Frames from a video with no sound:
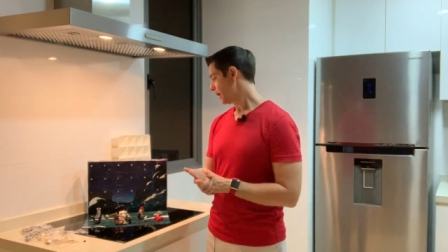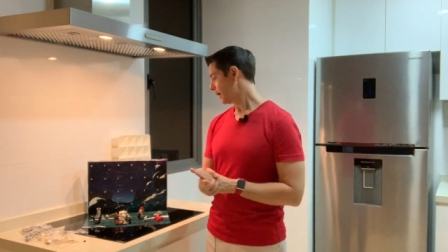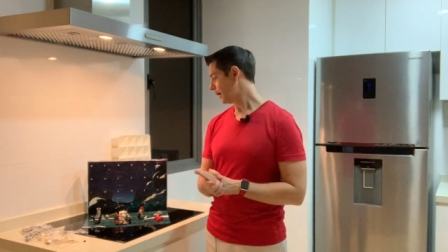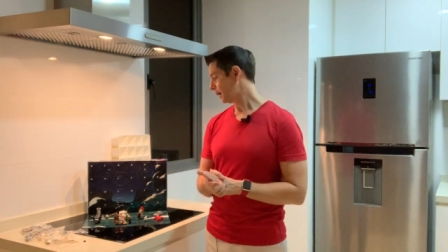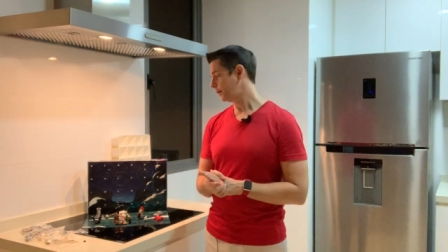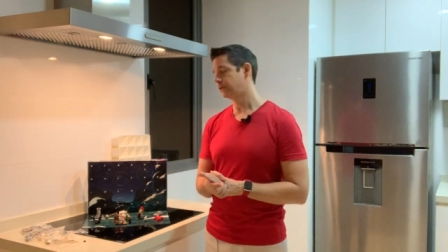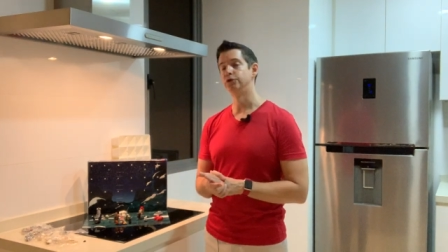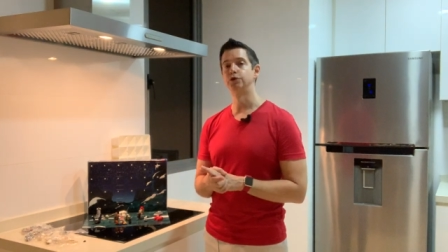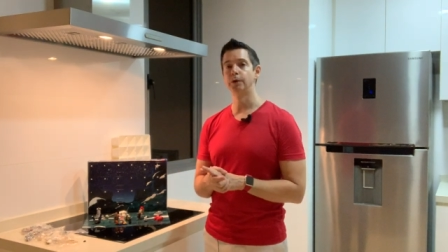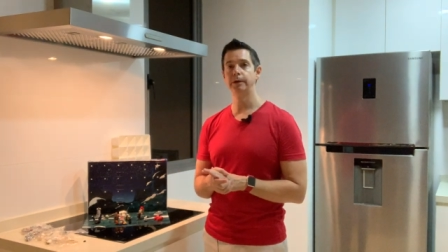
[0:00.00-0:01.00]
I
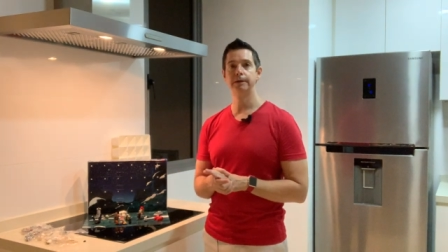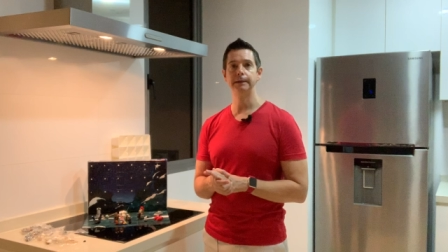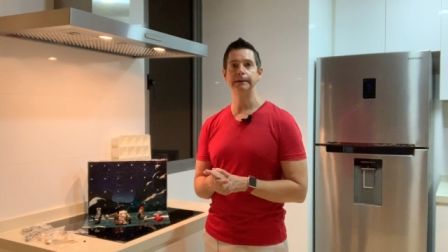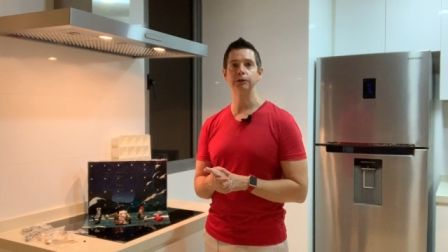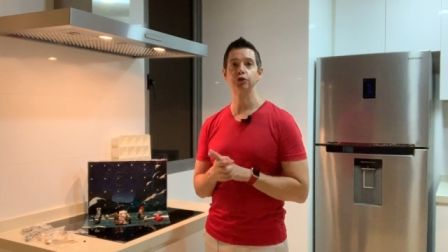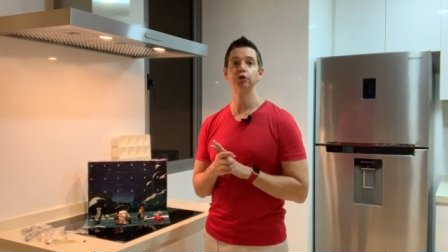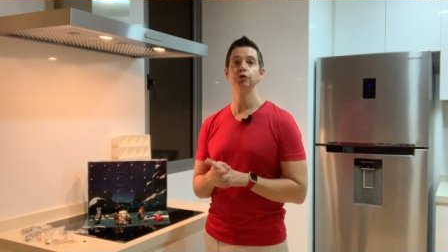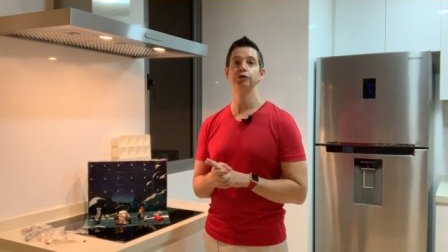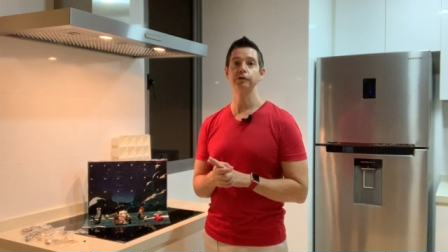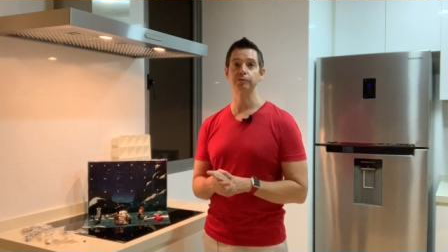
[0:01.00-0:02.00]
enjoyed the
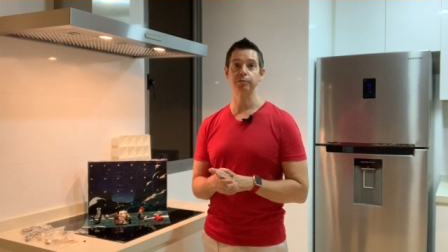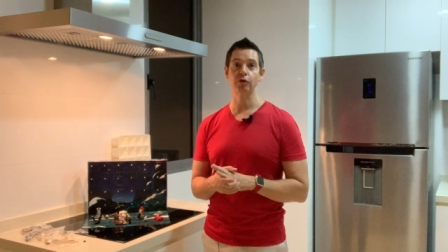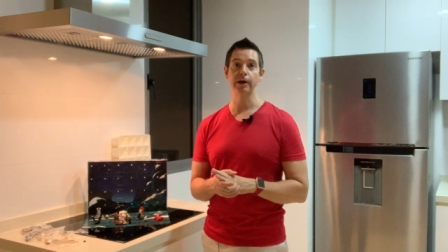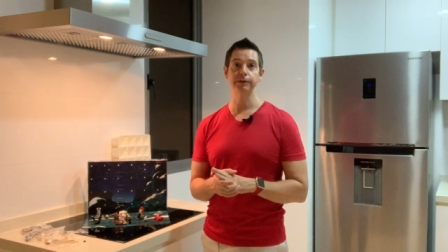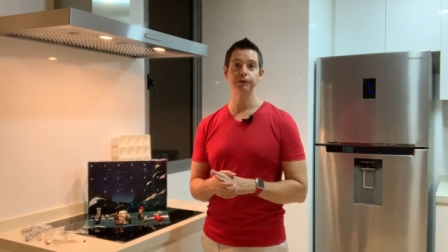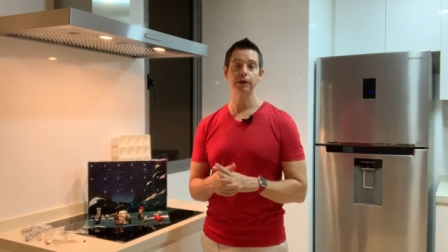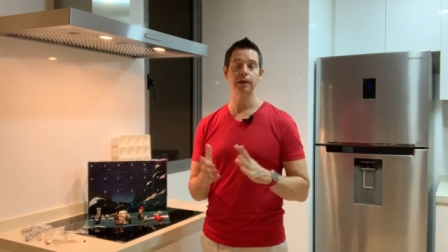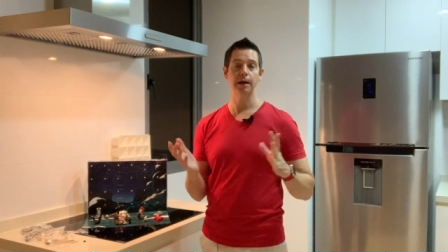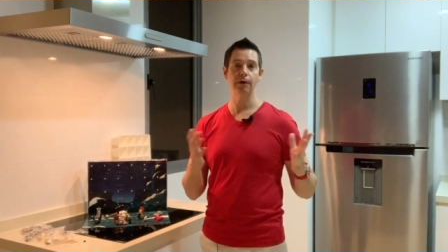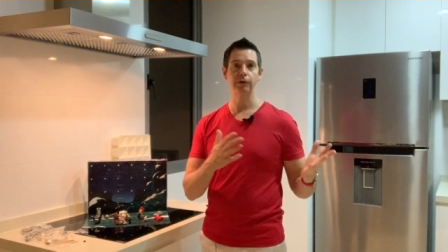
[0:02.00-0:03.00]
exclusive prints
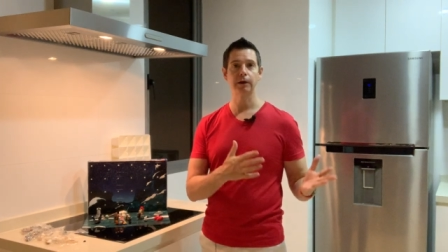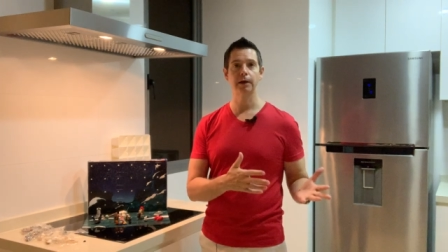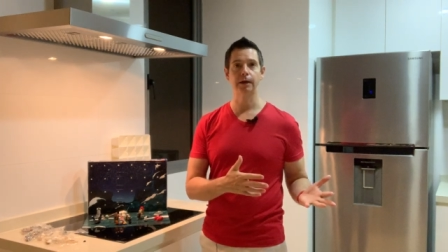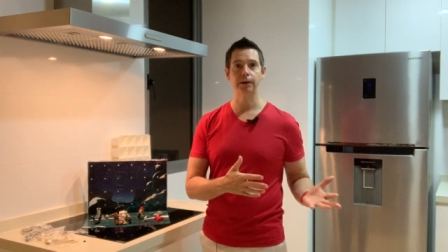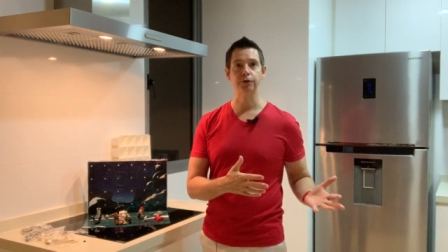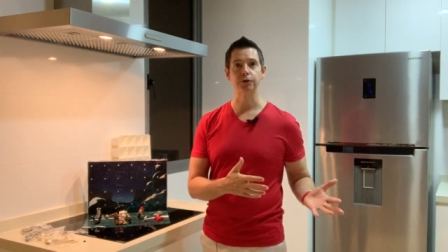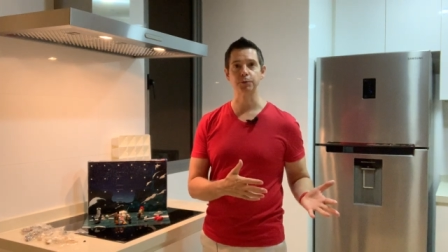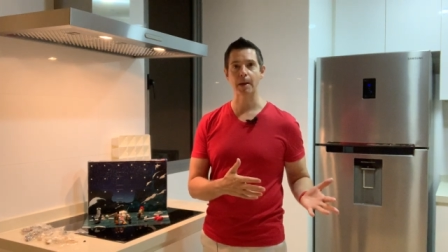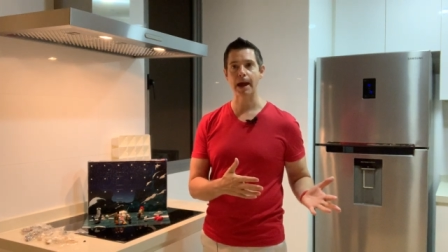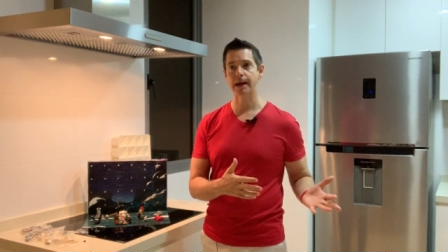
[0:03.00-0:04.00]
in advent calendars
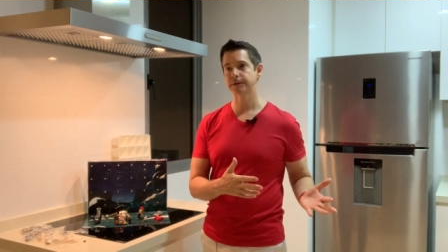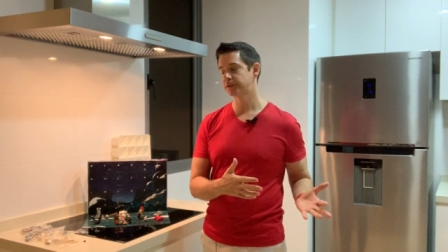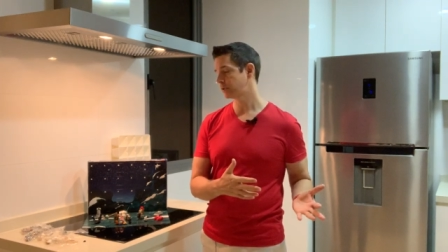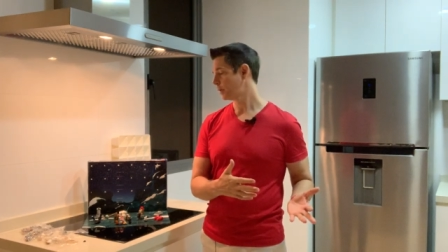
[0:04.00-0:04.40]
past,